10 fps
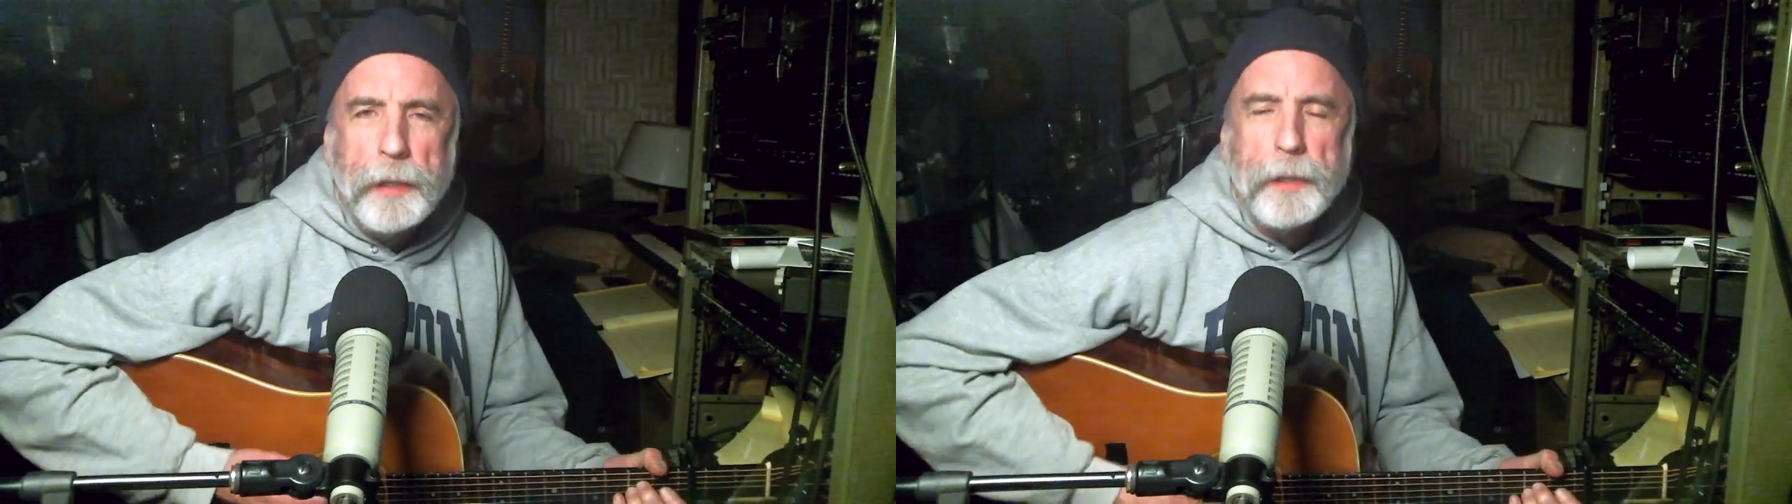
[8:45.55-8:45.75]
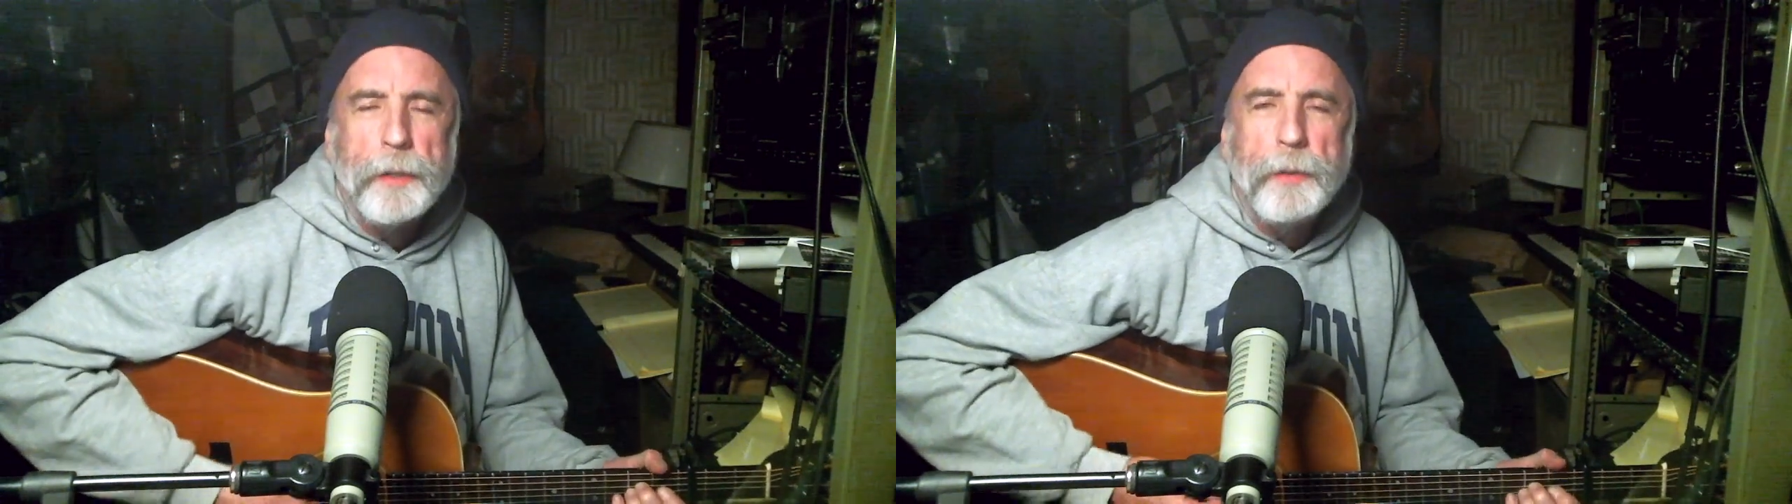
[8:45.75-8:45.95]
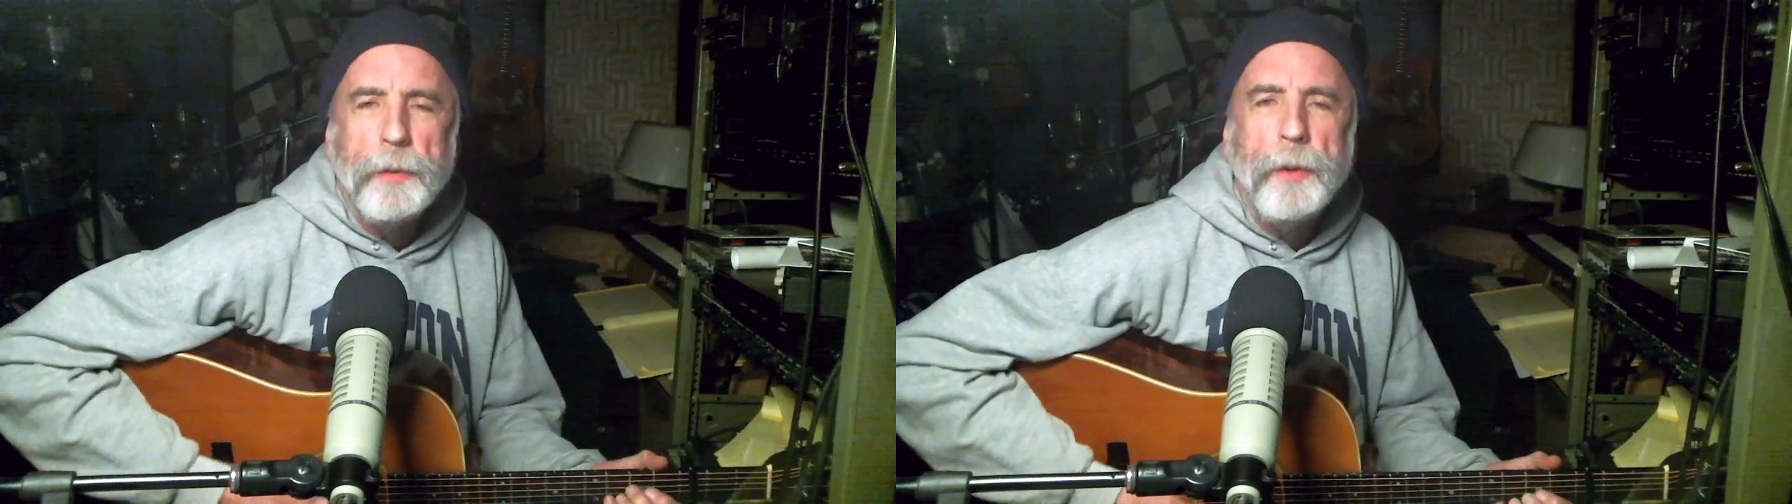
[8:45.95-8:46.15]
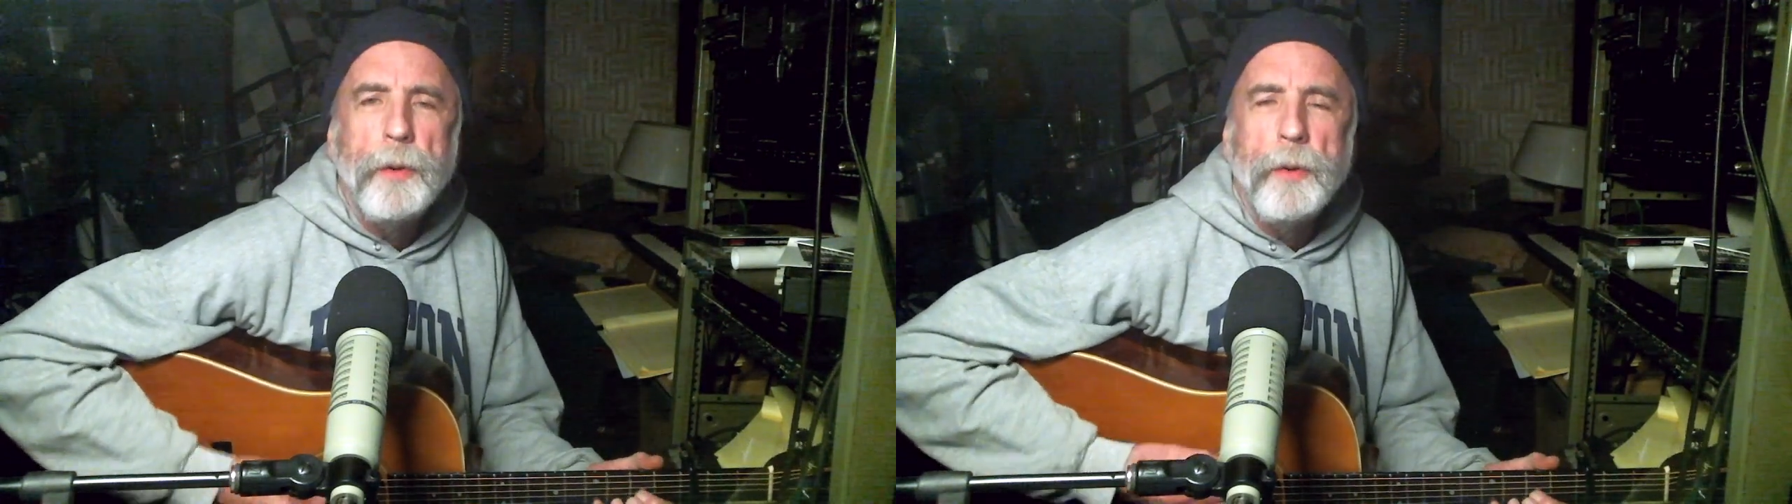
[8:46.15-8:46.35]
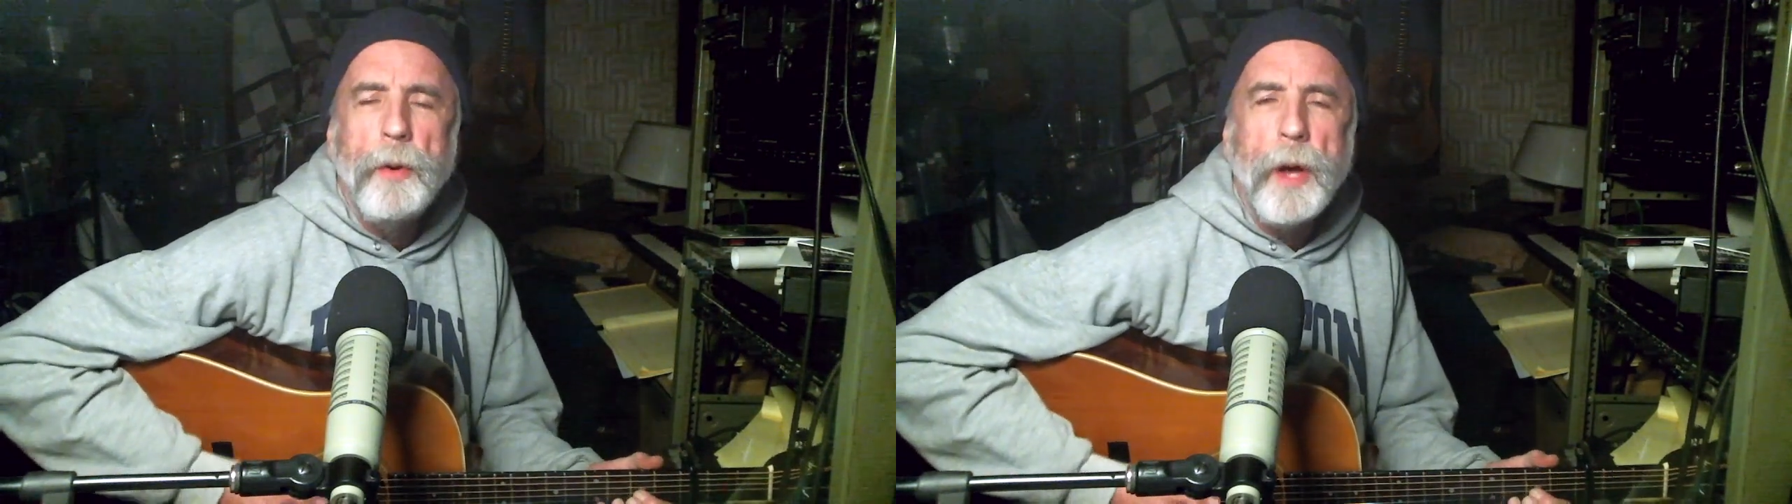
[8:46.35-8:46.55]
I don't
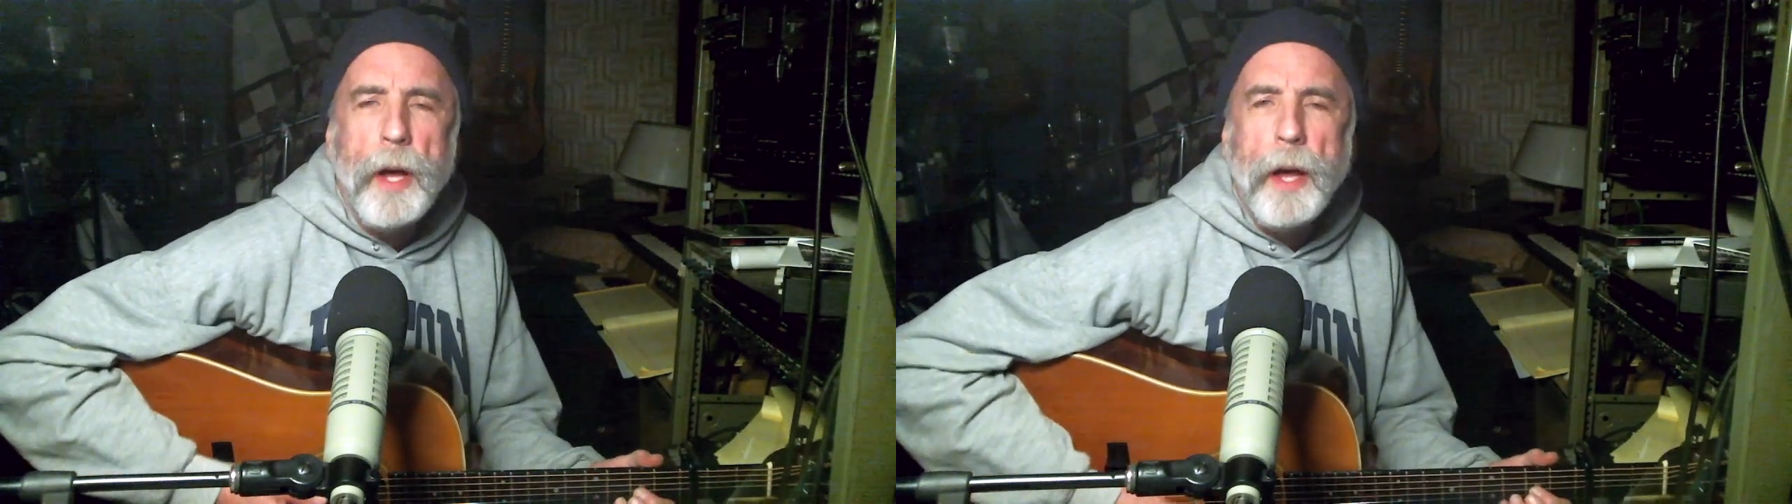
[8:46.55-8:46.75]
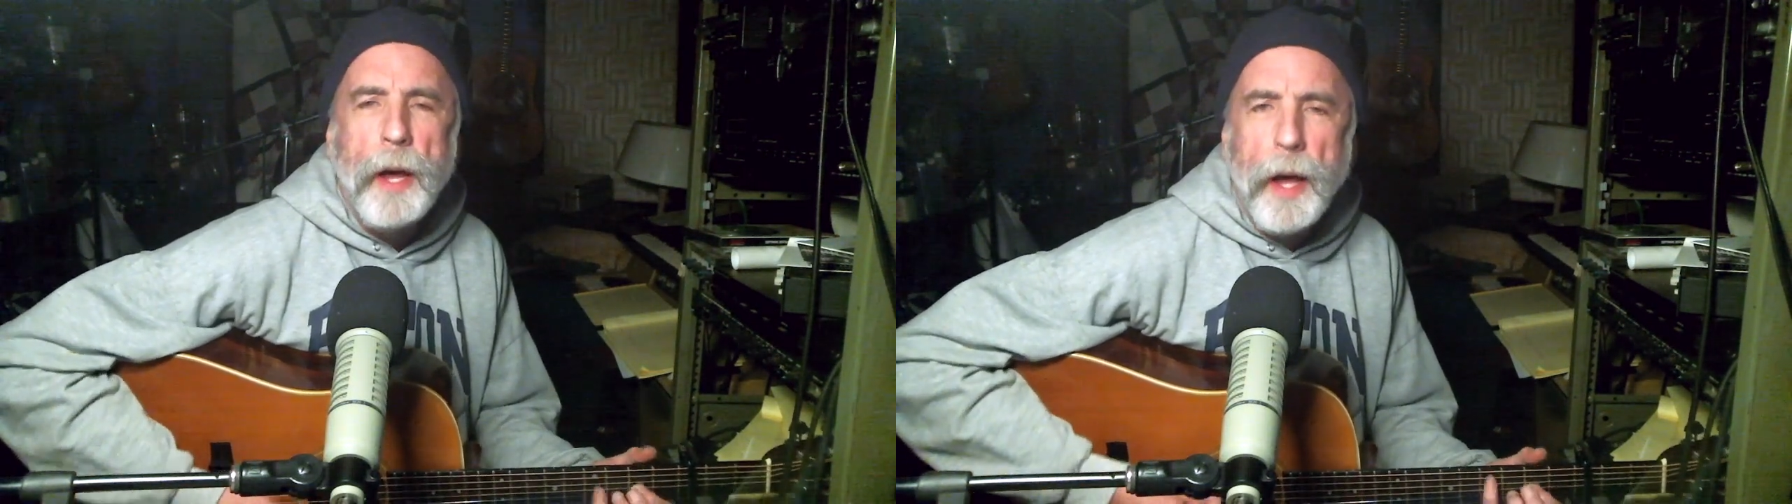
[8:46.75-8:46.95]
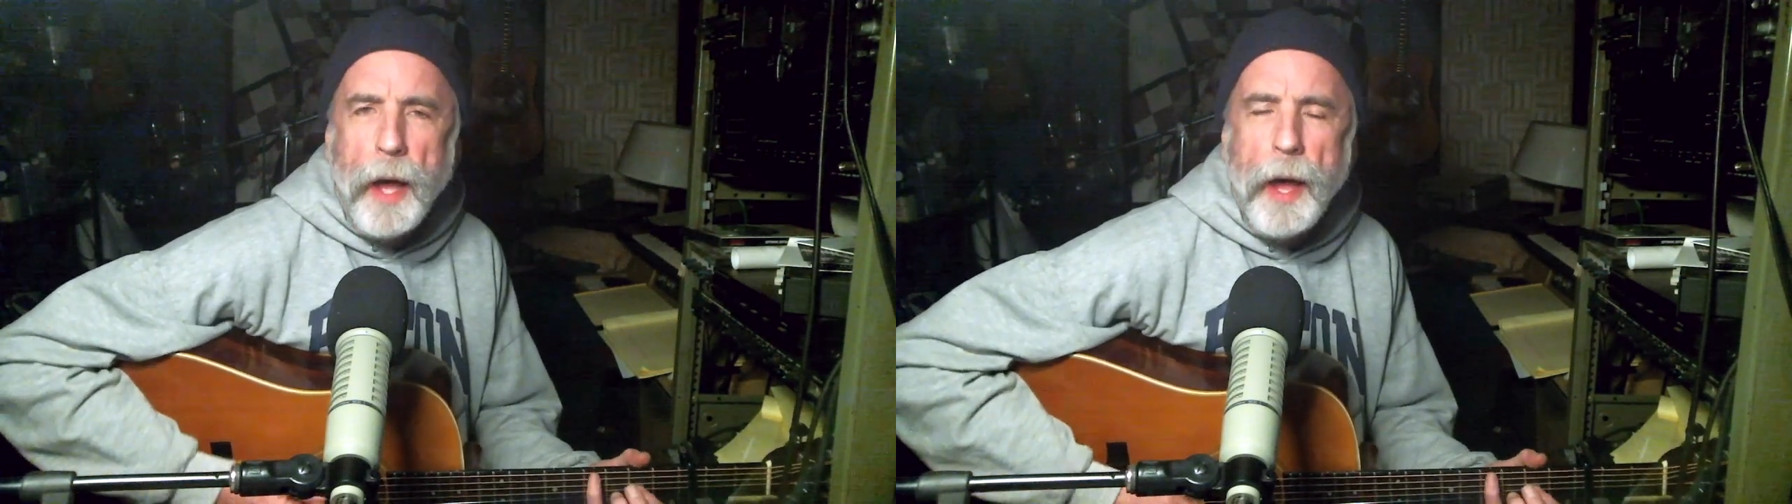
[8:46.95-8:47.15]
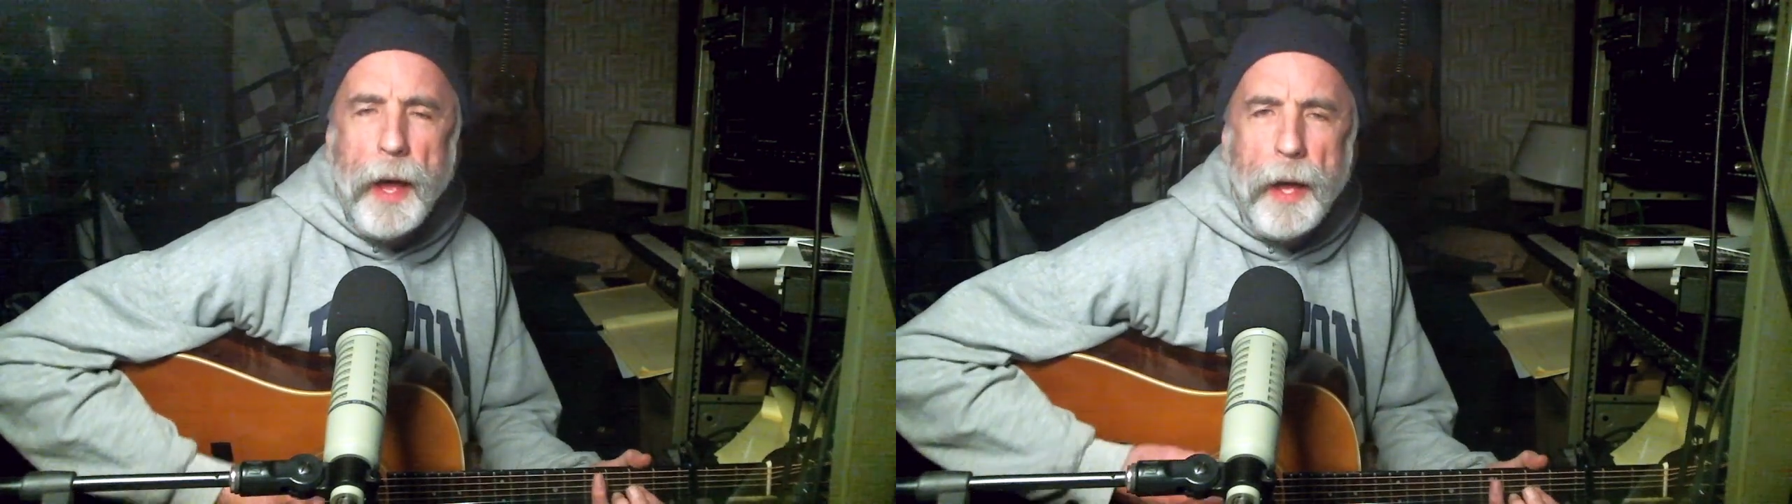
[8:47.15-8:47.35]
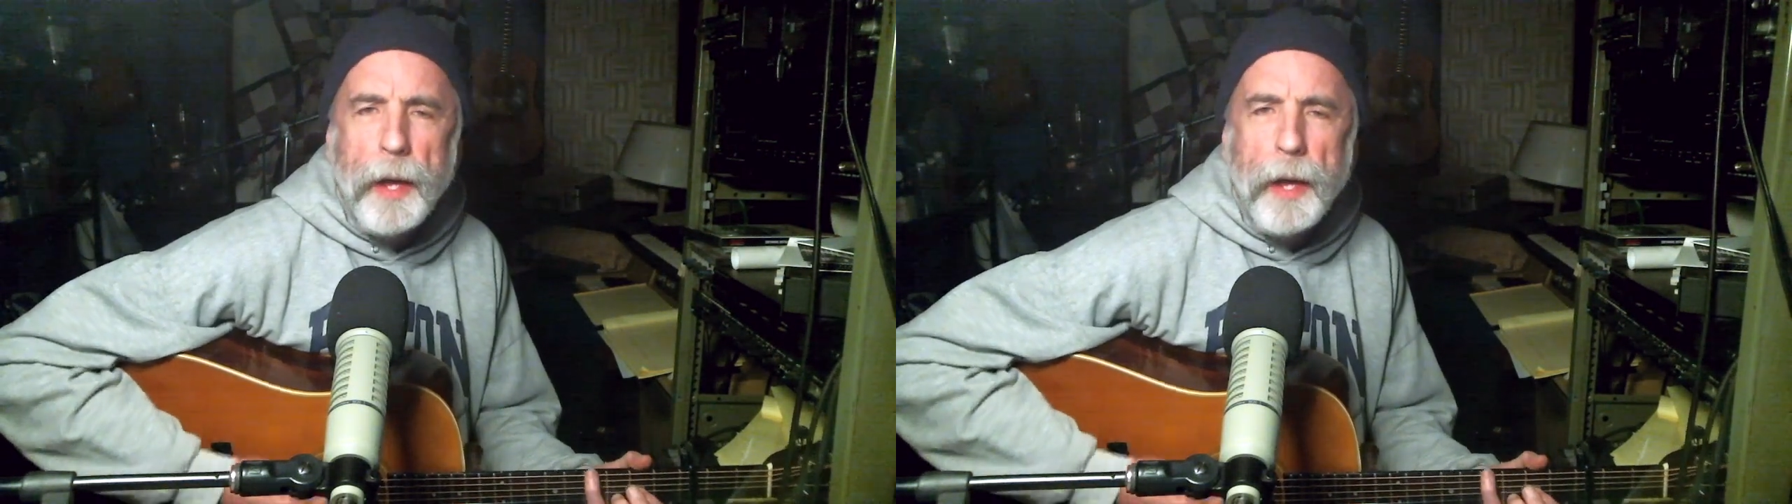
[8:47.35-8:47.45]
know why